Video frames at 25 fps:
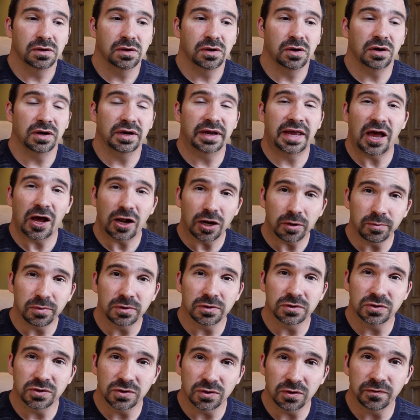are
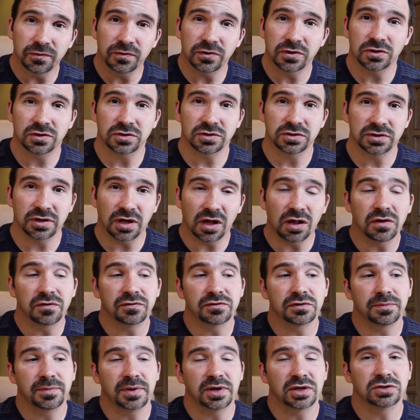accountable to for
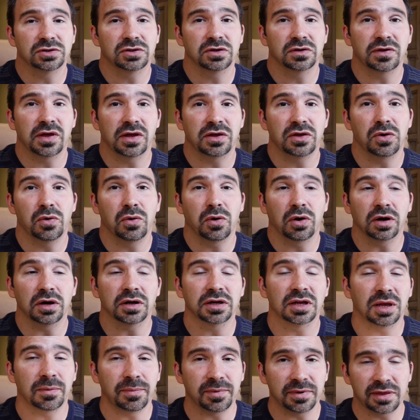yourself to make sure that you are
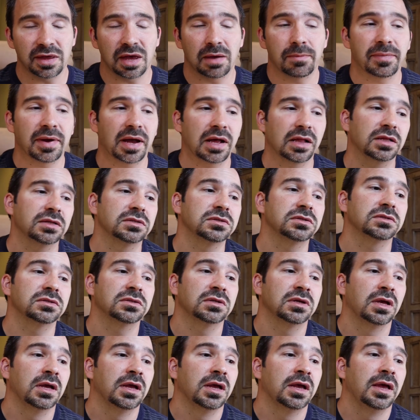keeping that balance.
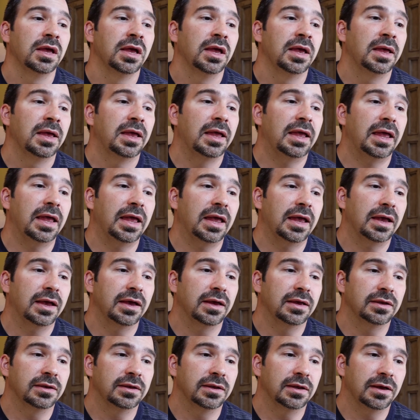
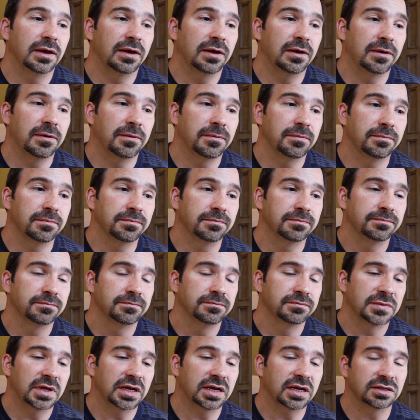And um,
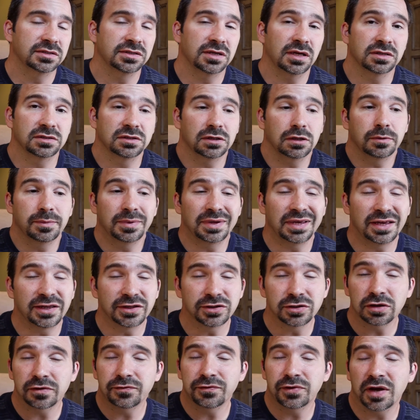like I said, it's a little bit
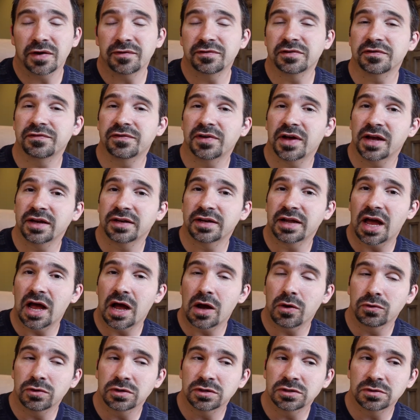easier if you have defined
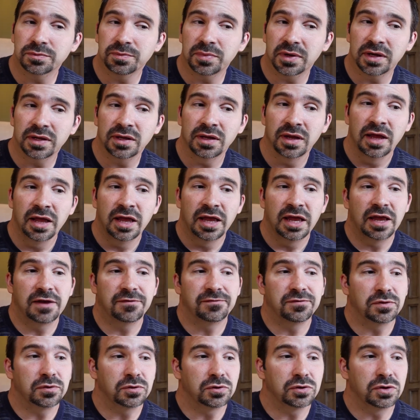hours, but
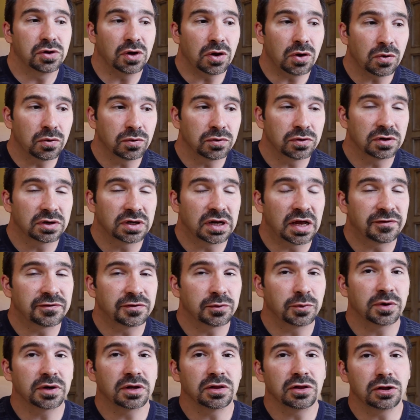if you don't, you're going to have
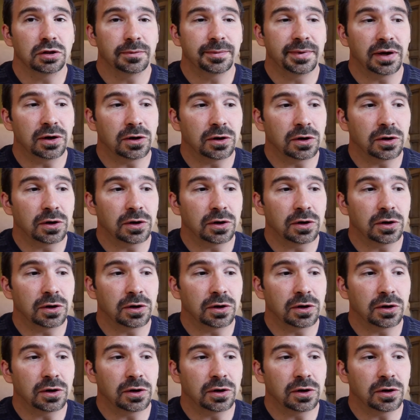to work a little bit